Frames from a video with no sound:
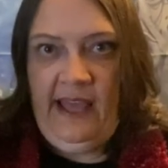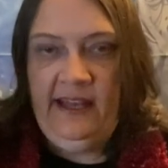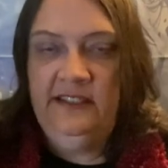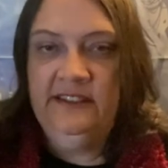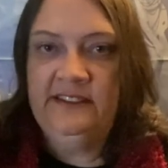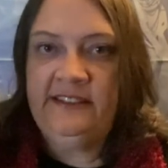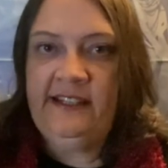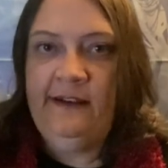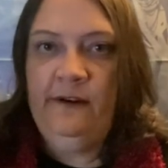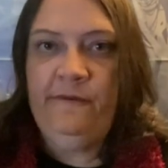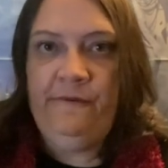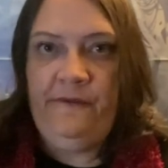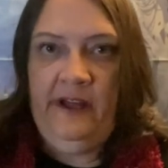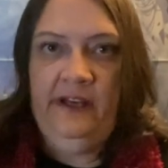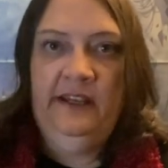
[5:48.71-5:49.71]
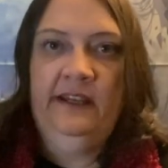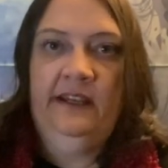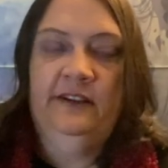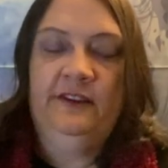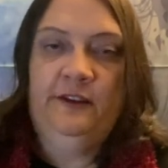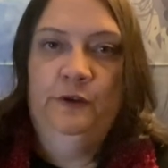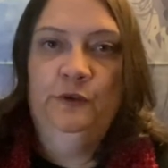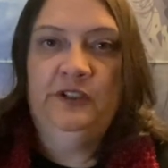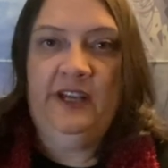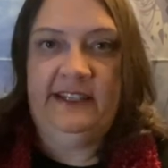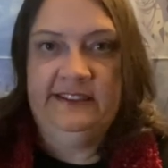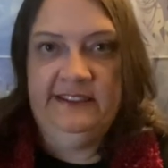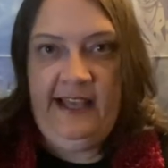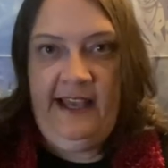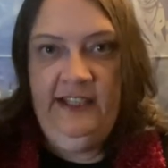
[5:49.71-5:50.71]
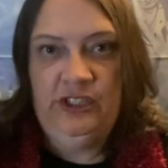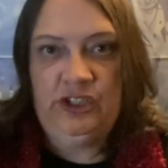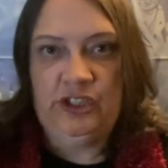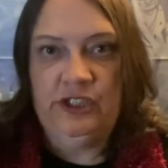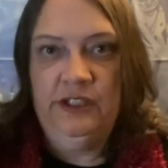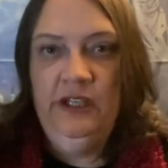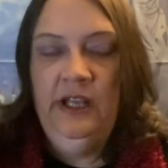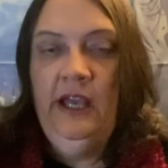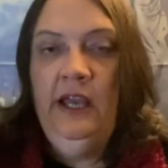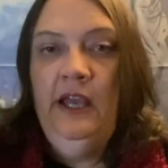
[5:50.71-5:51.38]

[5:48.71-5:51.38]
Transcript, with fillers: and instead of funding it through taxation,